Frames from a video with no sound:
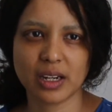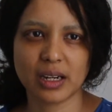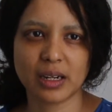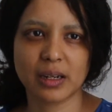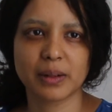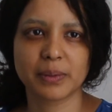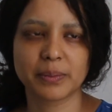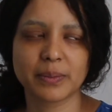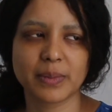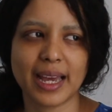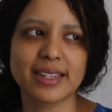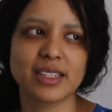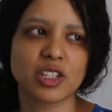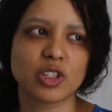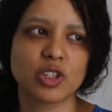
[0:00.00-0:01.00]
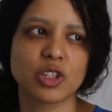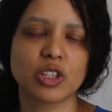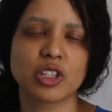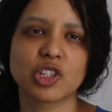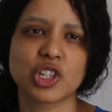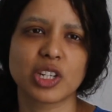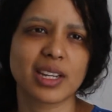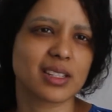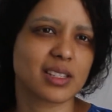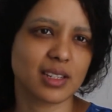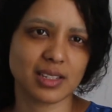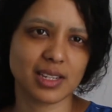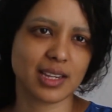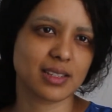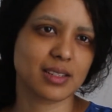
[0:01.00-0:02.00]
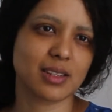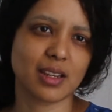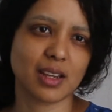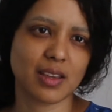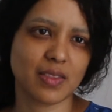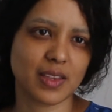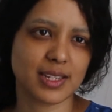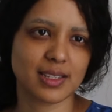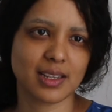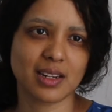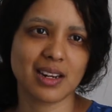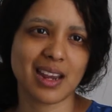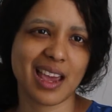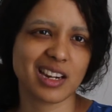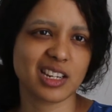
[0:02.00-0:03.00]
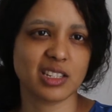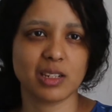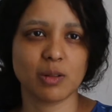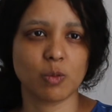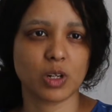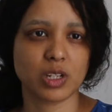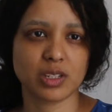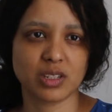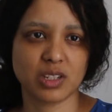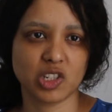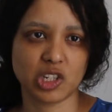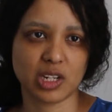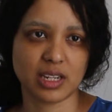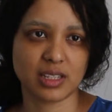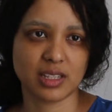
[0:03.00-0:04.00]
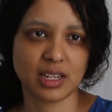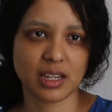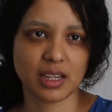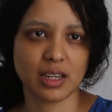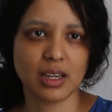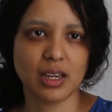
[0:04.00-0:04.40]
I did do the genetic testing and they said it actually wasn't genetic.